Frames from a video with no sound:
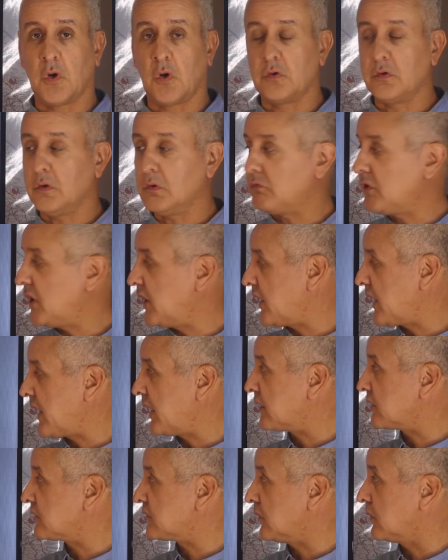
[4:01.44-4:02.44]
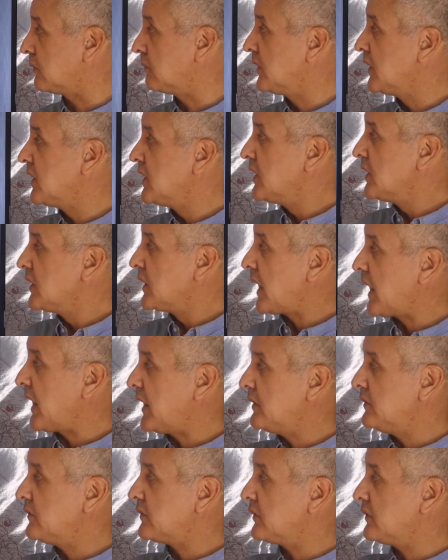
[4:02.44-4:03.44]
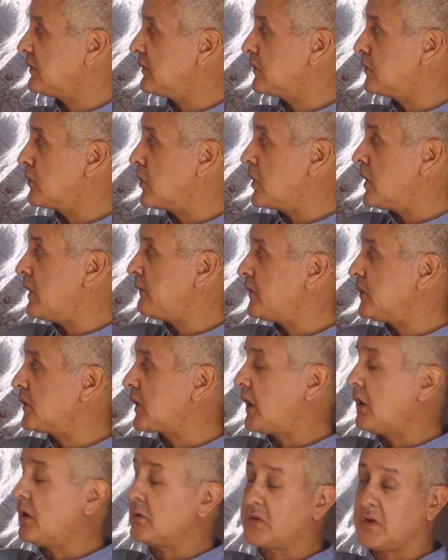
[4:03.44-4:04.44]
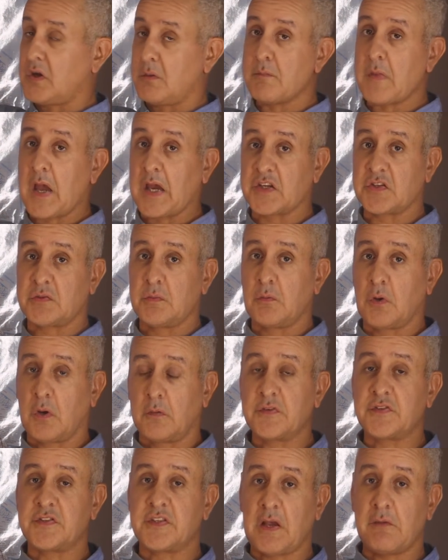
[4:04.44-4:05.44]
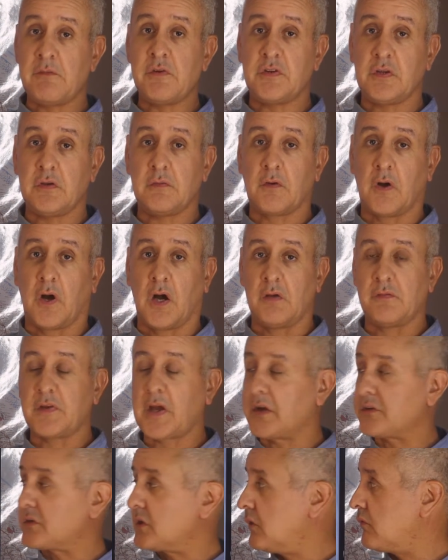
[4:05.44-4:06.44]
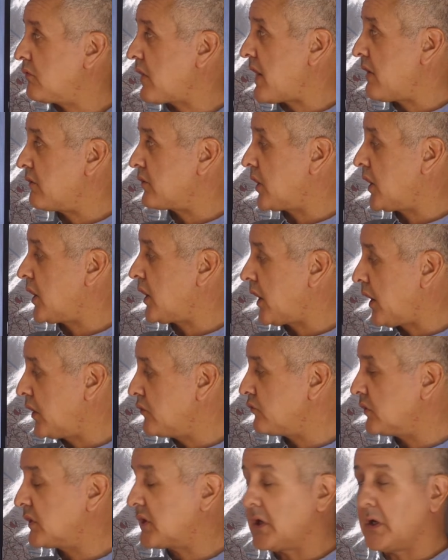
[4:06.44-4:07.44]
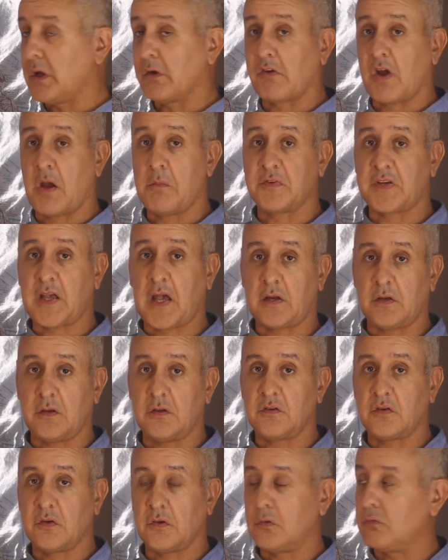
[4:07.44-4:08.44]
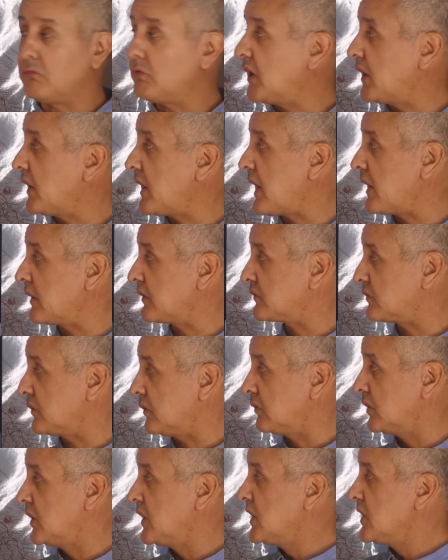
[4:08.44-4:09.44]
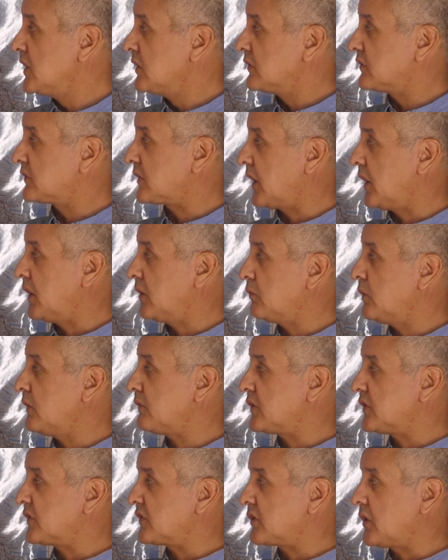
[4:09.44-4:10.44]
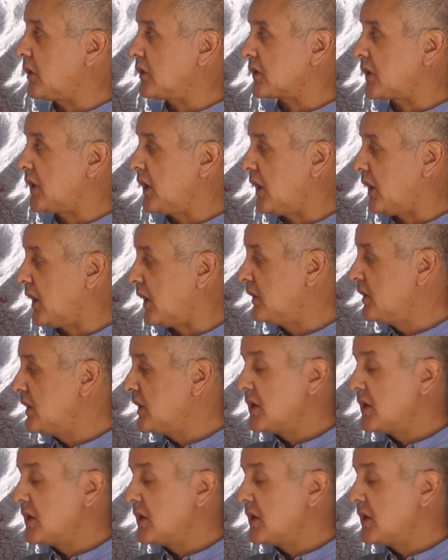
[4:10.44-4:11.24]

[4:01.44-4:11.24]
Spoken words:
on the rear axle. And if you go up to the maximum of 75, that's around 100 kilograms added to the rear axle. So with the stock car,